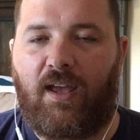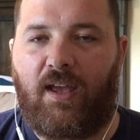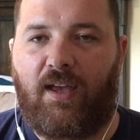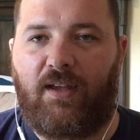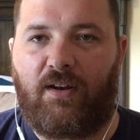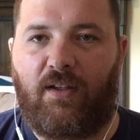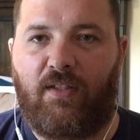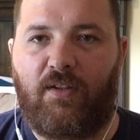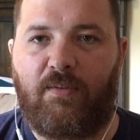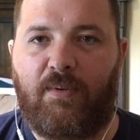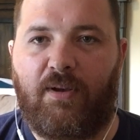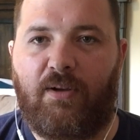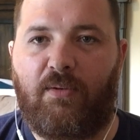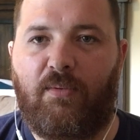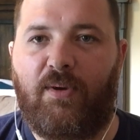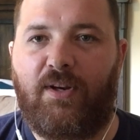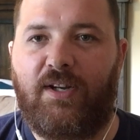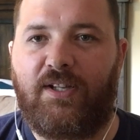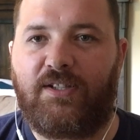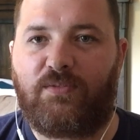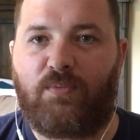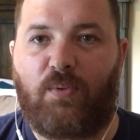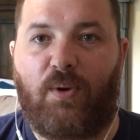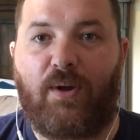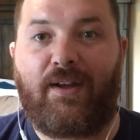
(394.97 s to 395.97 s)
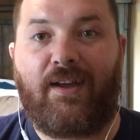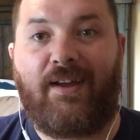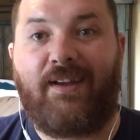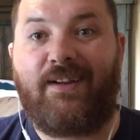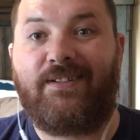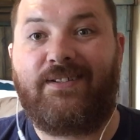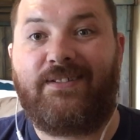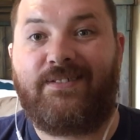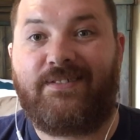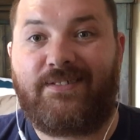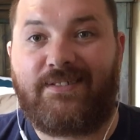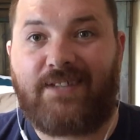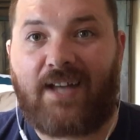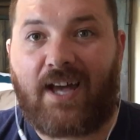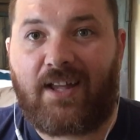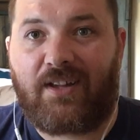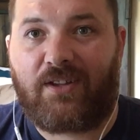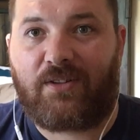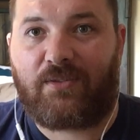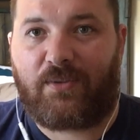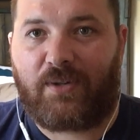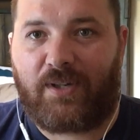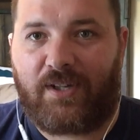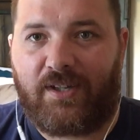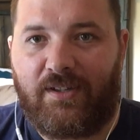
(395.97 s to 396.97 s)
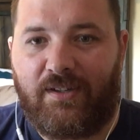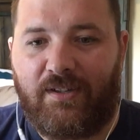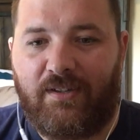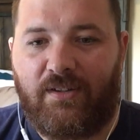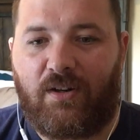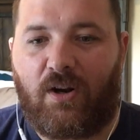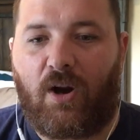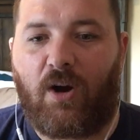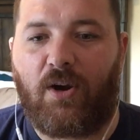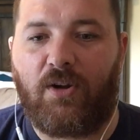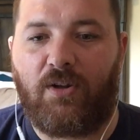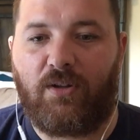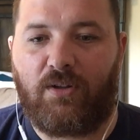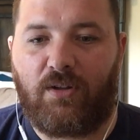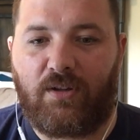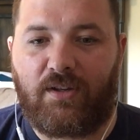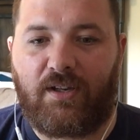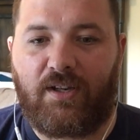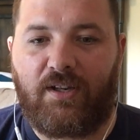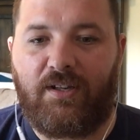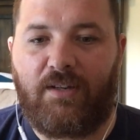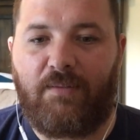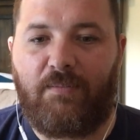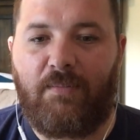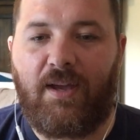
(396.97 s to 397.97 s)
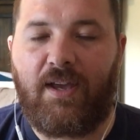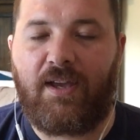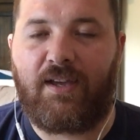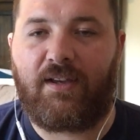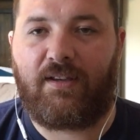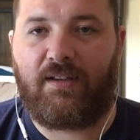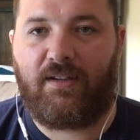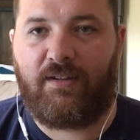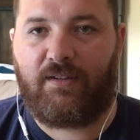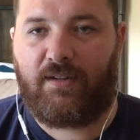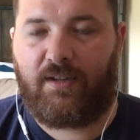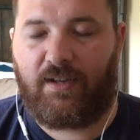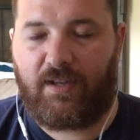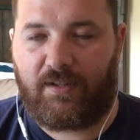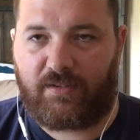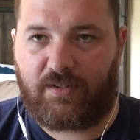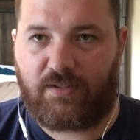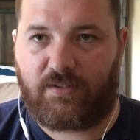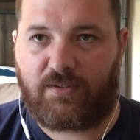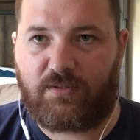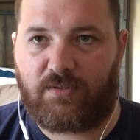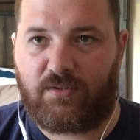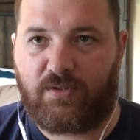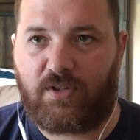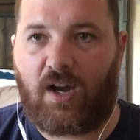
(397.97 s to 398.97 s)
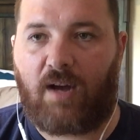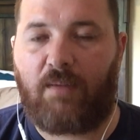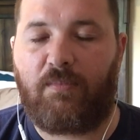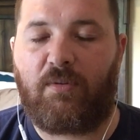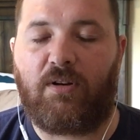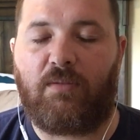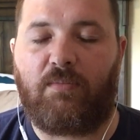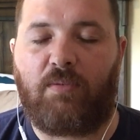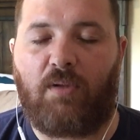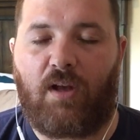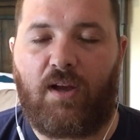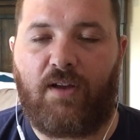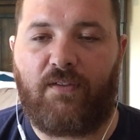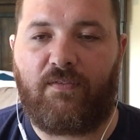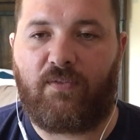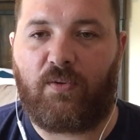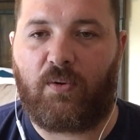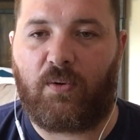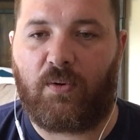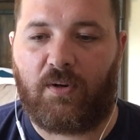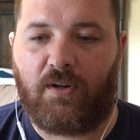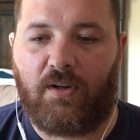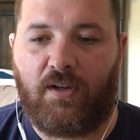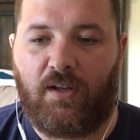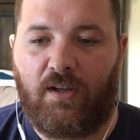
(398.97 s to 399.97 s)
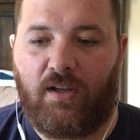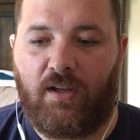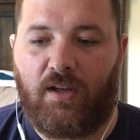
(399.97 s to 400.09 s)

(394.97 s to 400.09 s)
Another big one is, what kind of salary are you looking to make at this job you're applying for?